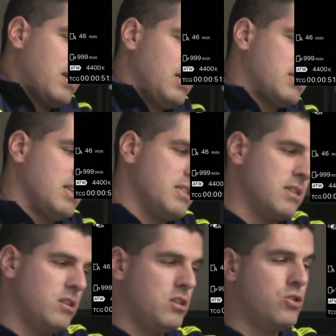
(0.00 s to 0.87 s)
It
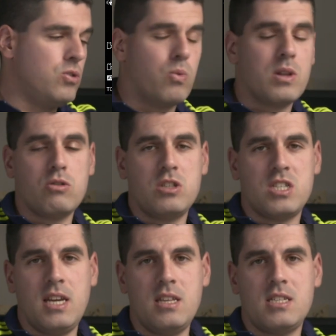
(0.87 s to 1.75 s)
says, do you want to
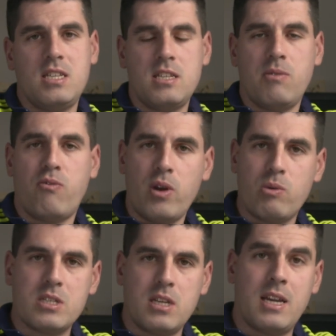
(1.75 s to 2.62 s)
change the system
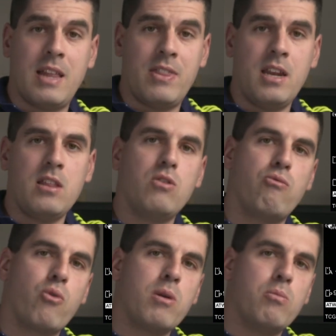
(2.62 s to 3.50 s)
frequency? And then it
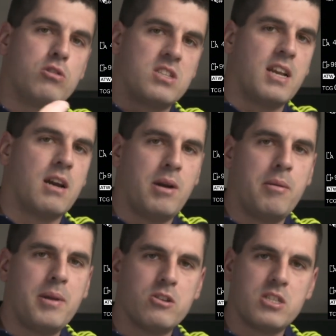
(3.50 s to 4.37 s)
reboots the
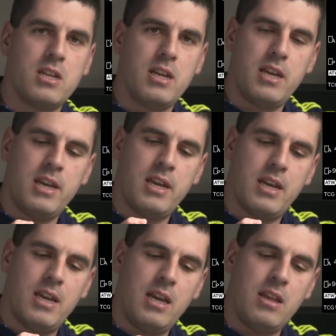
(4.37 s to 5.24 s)
camera because
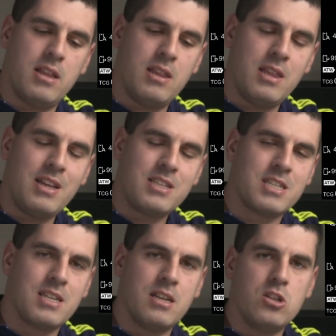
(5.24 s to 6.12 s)
it
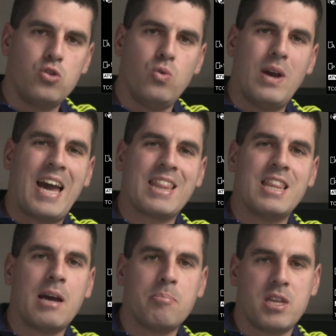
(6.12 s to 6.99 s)
needs to
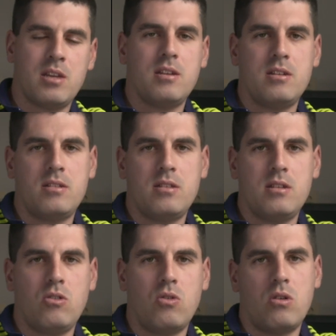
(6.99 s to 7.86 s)
adapt
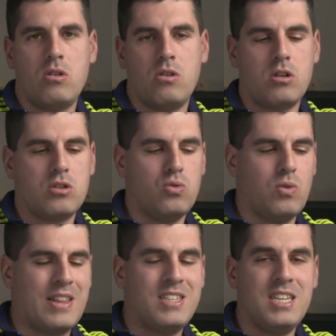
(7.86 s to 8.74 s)
or
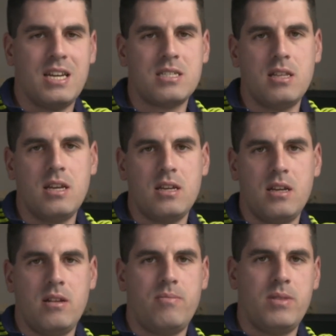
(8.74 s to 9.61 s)
to adjust the